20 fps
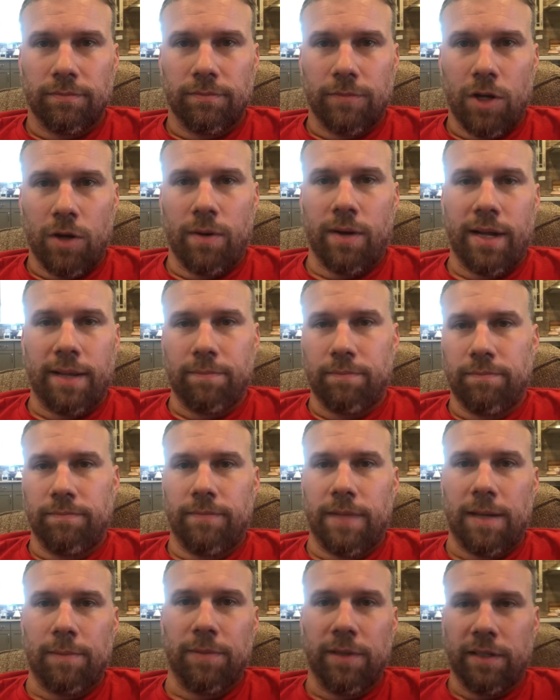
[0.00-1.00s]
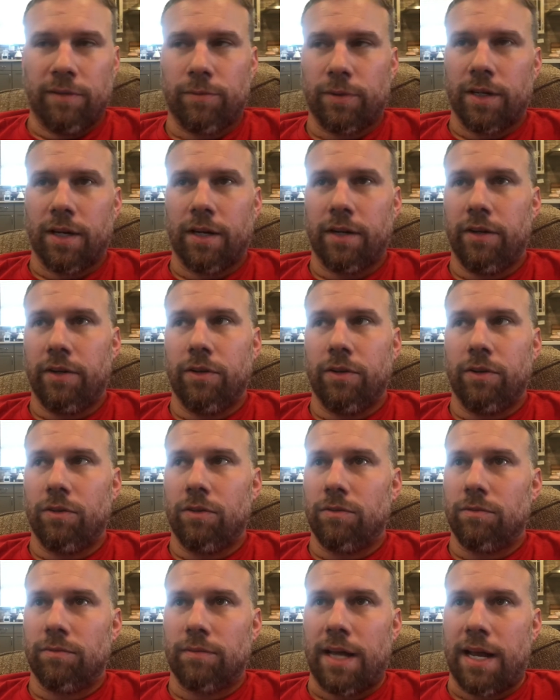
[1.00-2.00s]
Oh, I, I believe we're going to
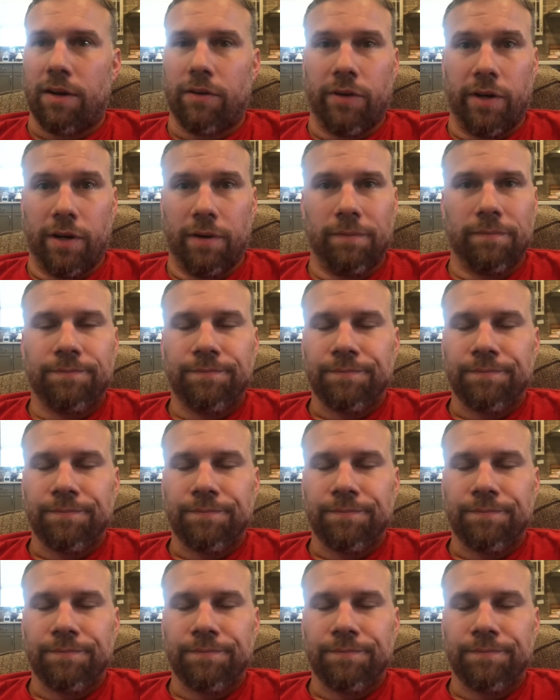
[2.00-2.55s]
do, I don't know.